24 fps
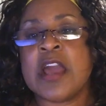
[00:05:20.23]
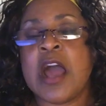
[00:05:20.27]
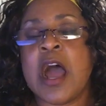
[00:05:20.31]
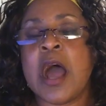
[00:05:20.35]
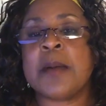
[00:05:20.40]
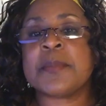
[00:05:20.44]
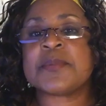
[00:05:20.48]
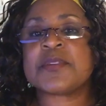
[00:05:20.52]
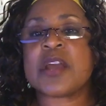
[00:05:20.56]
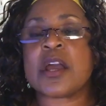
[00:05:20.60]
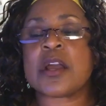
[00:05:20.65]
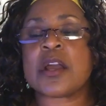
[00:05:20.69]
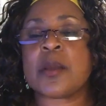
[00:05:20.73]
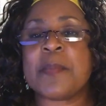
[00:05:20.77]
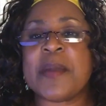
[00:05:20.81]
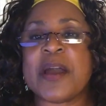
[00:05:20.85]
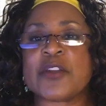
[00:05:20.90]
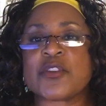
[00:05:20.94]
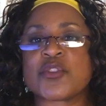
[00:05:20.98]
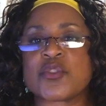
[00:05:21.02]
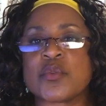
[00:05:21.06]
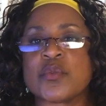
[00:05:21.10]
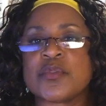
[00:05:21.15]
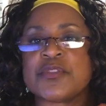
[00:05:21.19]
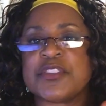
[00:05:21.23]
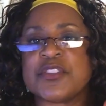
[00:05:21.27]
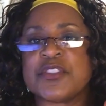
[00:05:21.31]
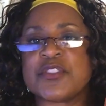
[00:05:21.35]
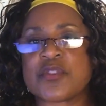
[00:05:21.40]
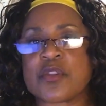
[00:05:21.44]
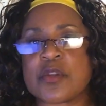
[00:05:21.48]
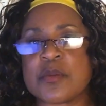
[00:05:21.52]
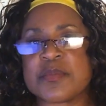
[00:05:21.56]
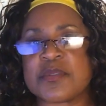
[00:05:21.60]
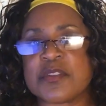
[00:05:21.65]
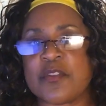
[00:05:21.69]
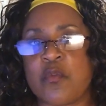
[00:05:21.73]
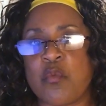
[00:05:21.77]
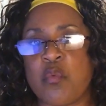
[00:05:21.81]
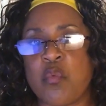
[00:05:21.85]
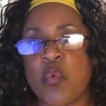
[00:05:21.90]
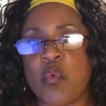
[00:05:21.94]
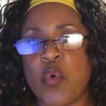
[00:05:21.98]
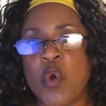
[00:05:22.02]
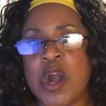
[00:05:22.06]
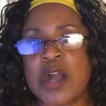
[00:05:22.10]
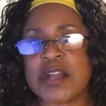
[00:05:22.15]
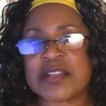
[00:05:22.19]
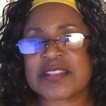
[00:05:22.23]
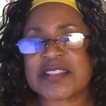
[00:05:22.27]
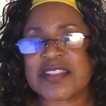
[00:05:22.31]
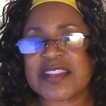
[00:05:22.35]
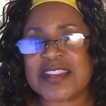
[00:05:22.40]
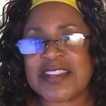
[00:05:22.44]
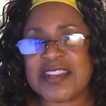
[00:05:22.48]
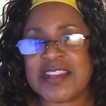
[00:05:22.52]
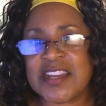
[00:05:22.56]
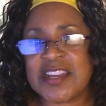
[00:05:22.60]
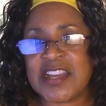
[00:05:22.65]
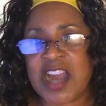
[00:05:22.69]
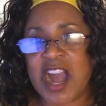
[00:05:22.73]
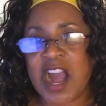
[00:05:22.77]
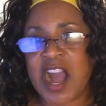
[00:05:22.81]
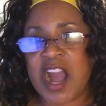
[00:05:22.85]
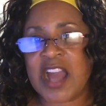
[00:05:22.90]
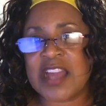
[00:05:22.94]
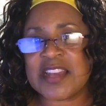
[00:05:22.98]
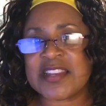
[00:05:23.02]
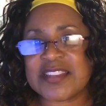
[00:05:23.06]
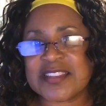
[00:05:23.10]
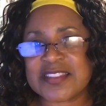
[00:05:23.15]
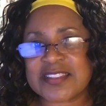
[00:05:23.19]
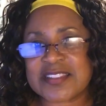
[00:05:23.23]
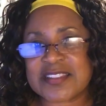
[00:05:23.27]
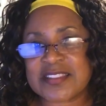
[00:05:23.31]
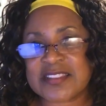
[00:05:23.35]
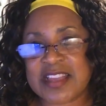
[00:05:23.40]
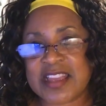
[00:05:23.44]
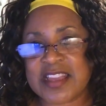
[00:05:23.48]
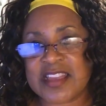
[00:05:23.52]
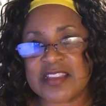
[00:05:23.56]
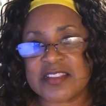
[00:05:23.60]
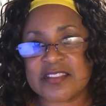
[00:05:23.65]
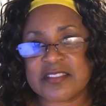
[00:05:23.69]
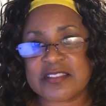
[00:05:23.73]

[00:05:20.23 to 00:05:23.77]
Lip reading: I'm talking about truth in terms of what God says.